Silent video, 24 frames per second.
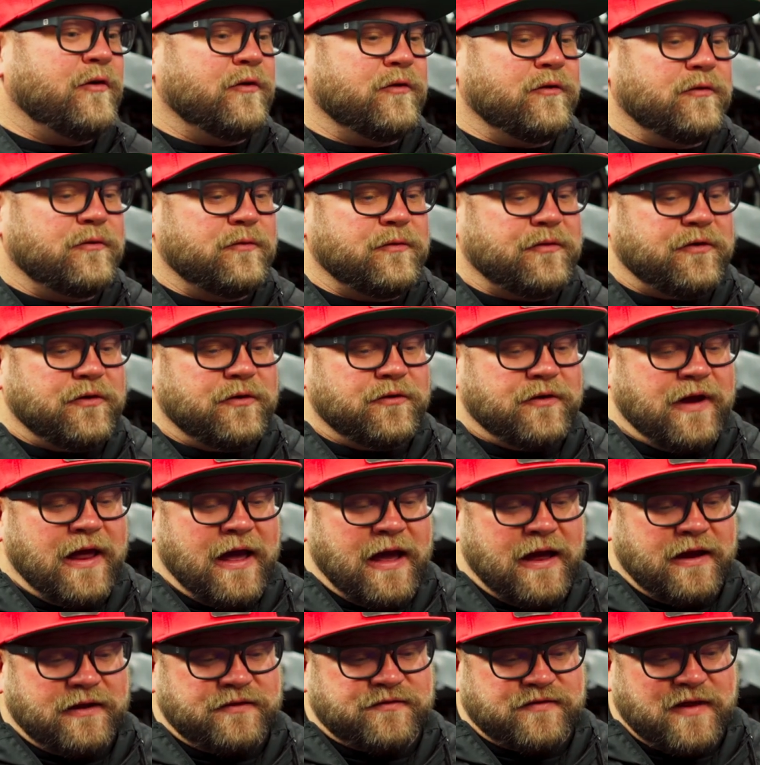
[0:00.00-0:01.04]

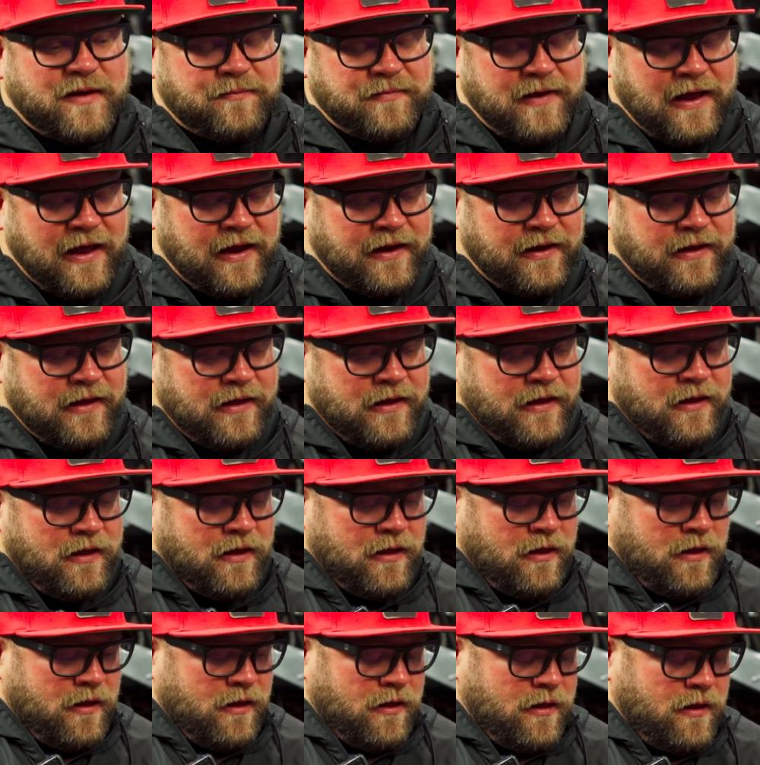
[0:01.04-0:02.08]
stepdad.
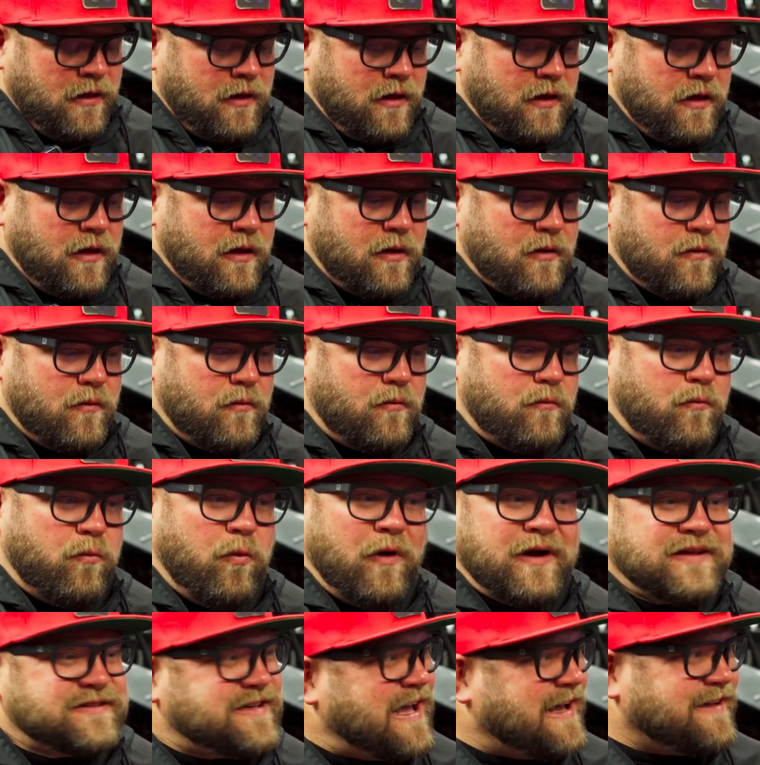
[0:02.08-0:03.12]
What
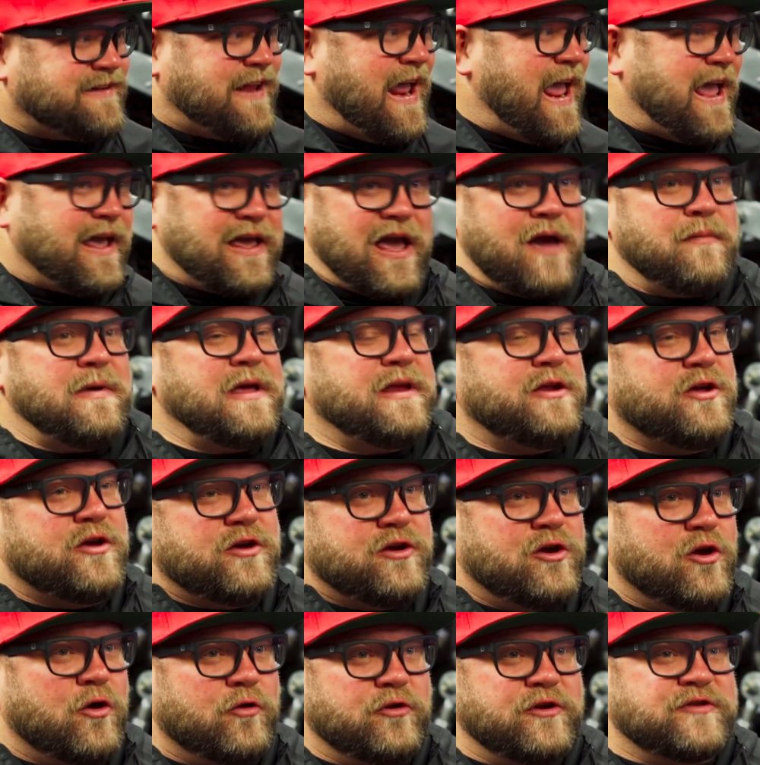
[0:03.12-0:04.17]
does that take? I mean,
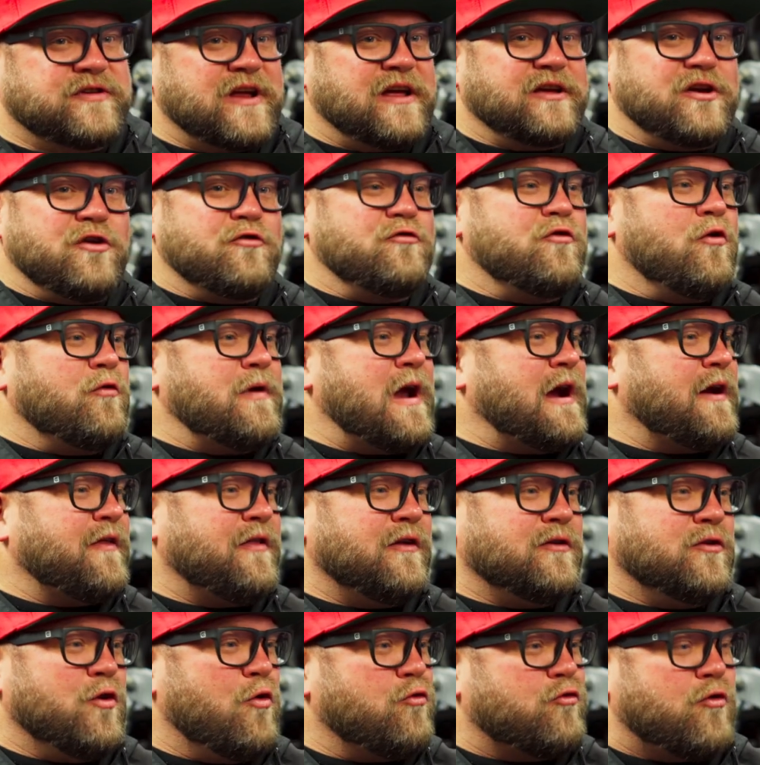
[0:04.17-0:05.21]
you saw you go down to the
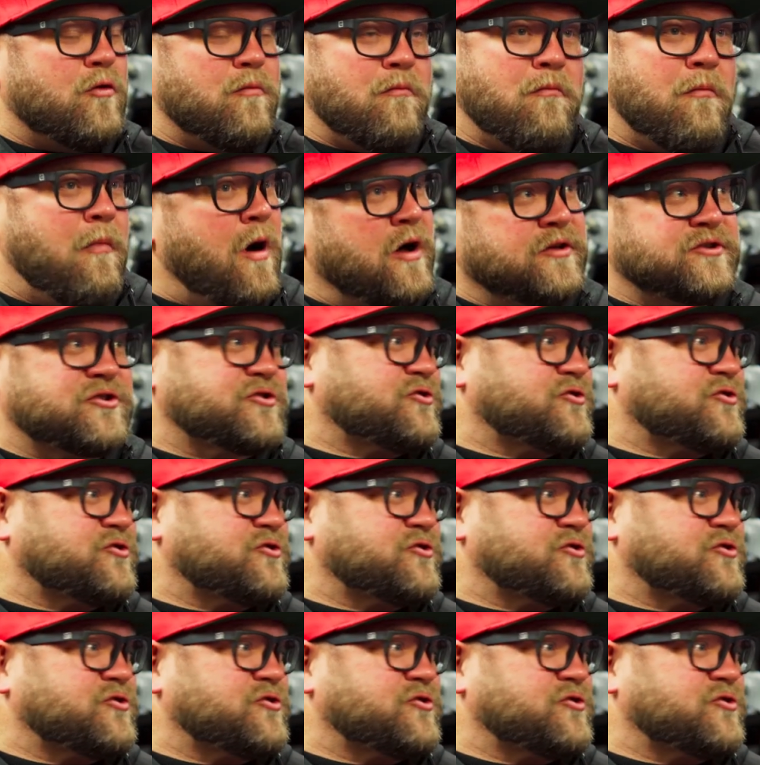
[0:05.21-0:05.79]
local monster